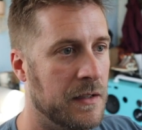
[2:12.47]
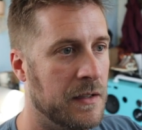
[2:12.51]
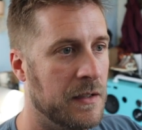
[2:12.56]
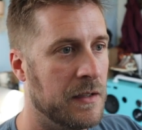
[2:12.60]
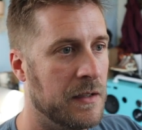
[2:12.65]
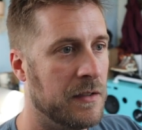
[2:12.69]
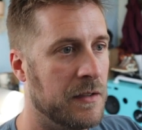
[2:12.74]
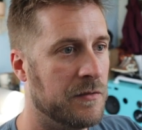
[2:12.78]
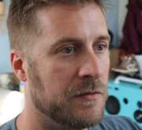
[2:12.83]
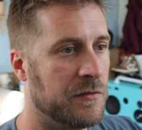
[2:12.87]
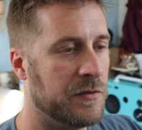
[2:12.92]

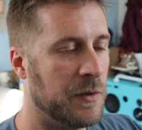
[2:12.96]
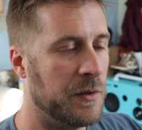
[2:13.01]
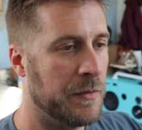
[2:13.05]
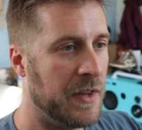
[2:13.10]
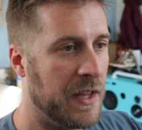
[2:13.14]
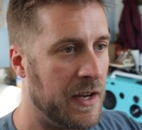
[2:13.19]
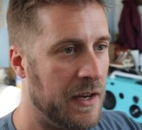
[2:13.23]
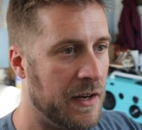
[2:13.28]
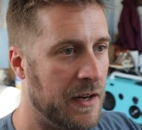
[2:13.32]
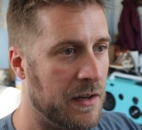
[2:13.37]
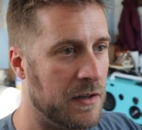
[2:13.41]
From
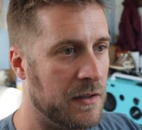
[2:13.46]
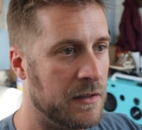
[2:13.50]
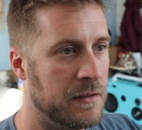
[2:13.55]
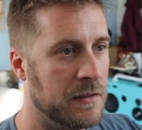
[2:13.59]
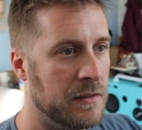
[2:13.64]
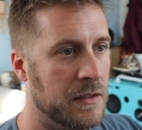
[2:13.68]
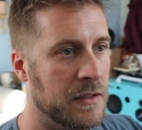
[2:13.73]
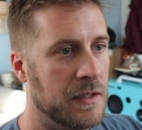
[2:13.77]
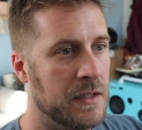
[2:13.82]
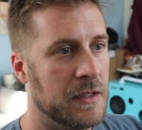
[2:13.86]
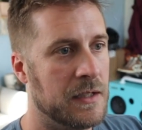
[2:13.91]
there,
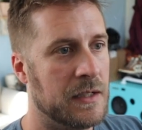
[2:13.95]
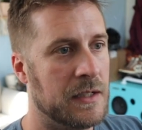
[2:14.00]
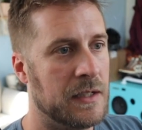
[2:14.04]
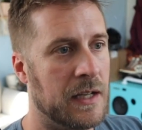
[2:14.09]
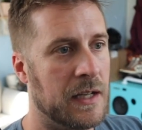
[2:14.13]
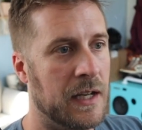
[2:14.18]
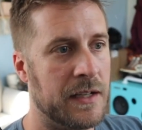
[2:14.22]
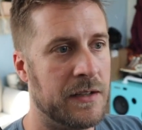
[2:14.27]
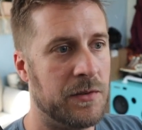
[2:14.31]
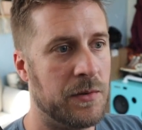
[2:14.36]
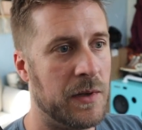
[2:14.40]

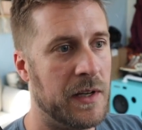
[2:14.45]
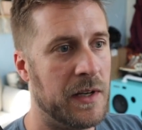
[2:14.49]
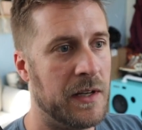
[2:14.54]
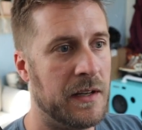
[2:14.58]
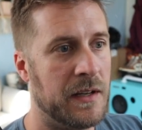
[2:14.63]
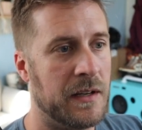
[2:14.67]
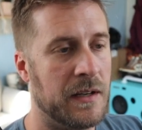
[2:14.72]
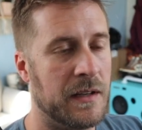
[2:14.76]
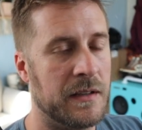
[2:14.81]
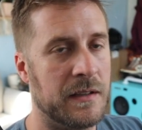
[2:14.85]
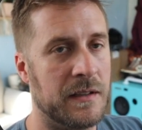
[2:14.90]
I
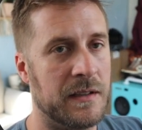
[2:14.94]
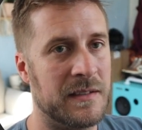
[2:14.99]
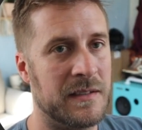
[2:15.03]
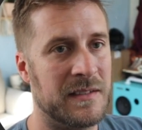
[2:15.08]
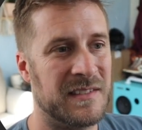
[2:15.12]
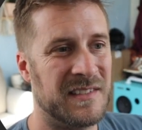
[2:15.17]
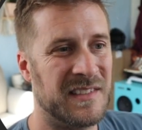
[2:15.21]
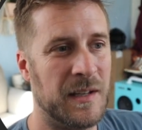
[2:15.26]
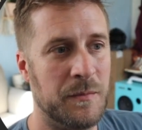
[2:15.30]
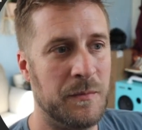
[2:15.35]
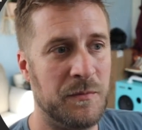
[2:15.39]
created a
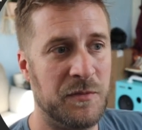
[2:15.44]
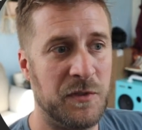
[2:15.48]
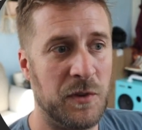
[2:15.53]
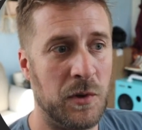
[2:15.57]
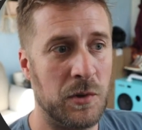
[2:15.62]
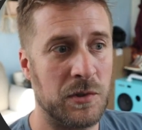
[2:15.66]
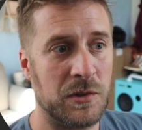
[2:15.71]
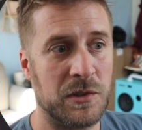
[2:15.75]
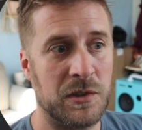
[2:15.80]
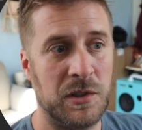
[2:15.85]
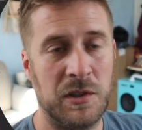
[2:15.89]

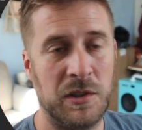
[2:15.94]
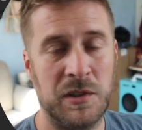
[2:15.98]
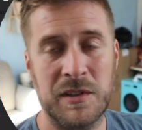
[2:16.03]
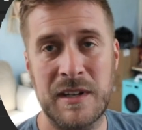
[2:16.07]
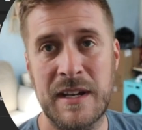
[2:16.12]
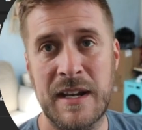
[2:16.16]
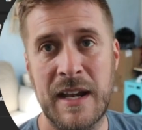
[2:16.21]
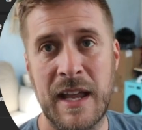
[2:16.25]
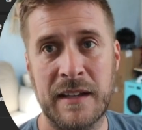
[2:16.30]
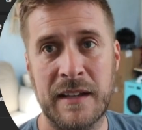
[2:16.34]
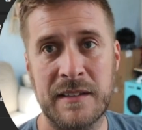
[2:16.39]
subfolder called
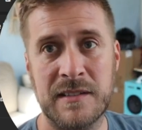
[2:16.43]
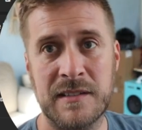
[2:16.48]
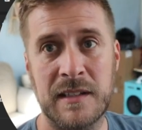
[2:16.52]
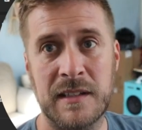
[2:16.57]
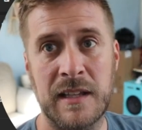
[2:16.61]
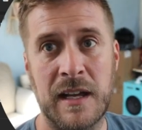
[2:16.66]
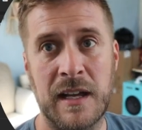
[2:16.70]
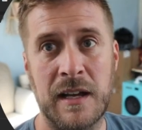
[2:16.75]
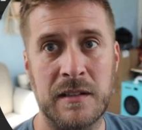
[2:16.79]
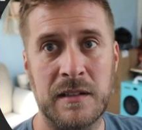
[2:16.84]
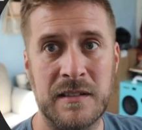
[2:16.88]

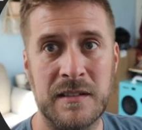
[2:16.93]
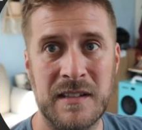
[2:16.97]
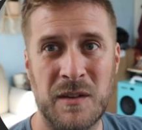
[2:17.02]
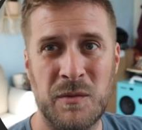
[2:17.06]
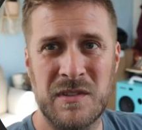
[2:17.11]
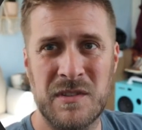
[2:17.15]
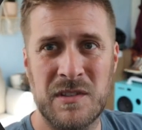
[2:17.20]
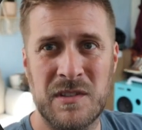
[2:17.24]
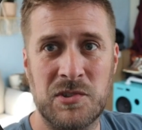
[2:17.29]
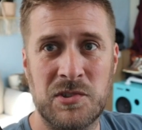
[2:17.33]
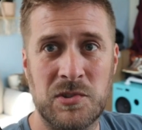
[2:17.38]
Nextcloud because I
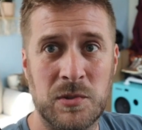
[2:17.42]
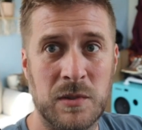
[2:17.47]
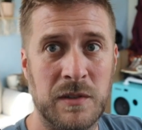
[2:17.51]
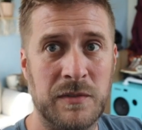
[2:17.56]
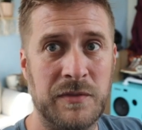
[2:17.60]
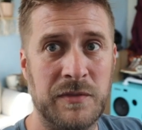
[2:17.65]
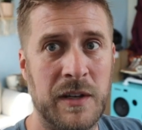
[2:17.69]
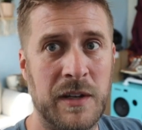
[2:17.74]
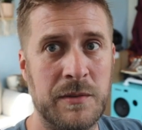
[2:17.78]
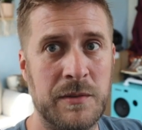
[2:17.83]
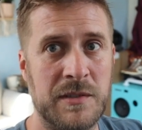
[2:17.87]
wasn't sure if
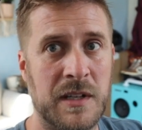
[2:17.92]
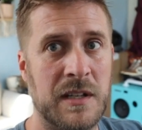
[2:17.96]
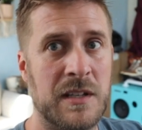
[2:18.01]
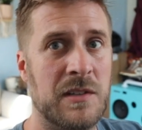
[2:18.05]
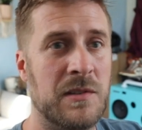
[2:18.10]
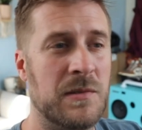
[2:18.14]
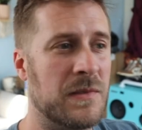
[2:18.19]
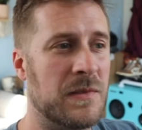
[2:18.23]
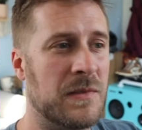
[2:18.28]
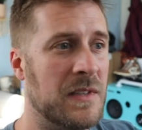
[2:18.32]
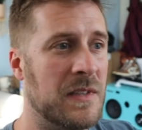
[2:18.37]
I was going to
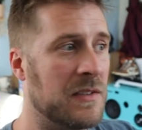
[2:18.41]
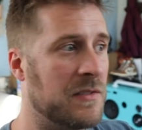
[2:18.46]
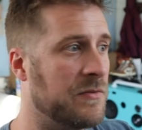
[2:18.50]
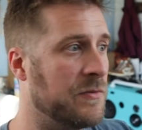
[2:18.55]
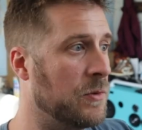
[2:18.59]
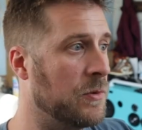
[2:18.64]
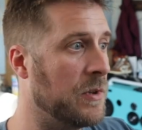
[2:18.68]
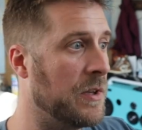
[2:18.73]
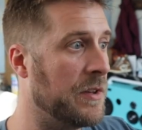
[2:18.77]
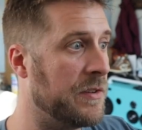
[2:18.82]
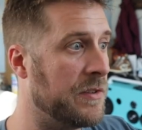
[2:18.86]
use this
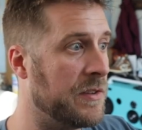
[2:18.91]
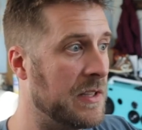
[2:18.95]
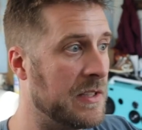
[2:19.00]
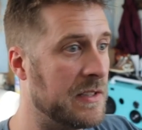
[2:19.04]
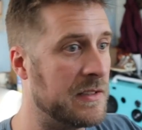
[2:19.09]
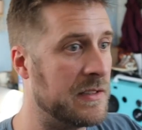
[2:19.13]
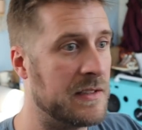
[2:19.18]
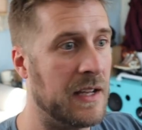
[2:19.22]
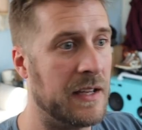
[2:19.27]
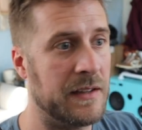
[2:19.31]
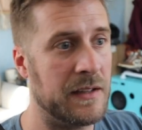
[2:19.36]
for other things
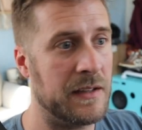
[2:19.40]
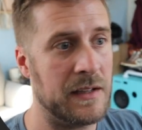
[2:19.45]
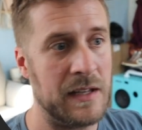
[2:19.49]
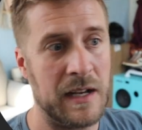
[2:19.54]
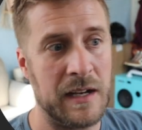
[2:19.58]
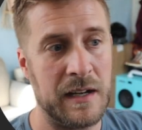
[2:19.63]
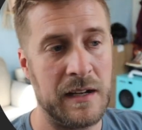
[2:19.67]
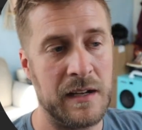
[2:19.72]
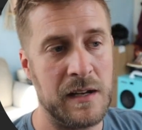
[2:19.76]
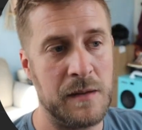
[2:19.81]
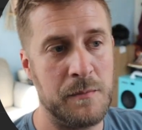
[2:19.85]
down the
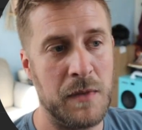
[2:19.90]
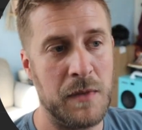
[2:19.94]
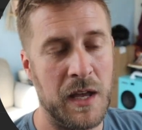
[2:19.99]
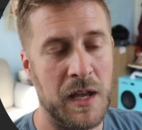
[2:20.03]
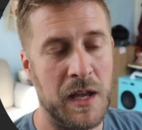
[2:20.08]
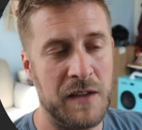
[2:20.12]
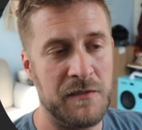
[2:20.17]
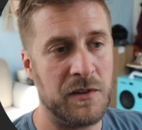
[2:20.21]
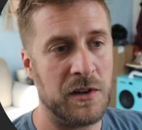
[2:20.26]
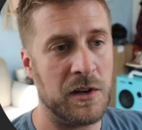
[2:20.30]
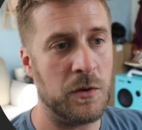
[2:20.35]
line, and I
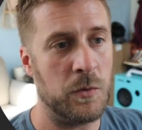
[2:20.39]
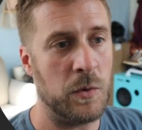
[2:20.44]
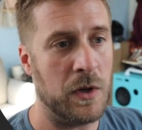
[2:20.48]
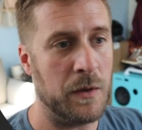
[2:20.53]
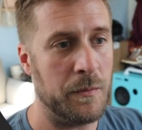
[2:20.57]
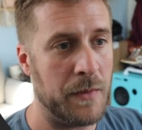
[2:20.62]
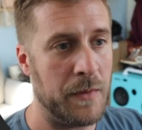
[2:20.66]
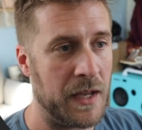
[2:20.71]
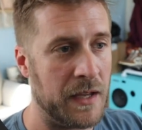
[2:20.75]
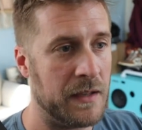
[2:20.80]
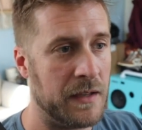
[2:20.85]
very well
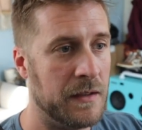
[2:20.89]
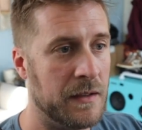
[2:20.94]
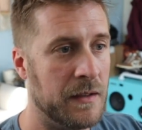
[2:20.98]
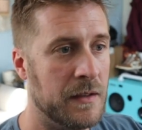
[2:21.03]
may.